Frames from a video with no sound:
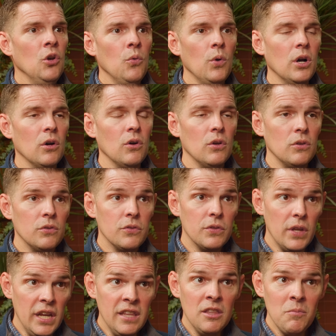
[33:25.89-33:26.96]
Well,
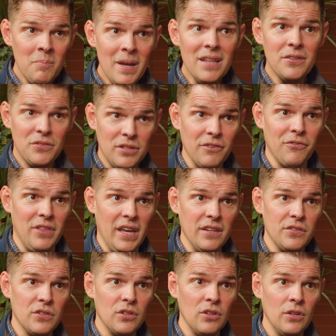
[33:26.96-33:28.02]
in the midst of
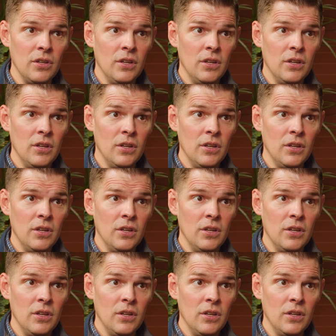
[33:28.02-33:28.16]
this,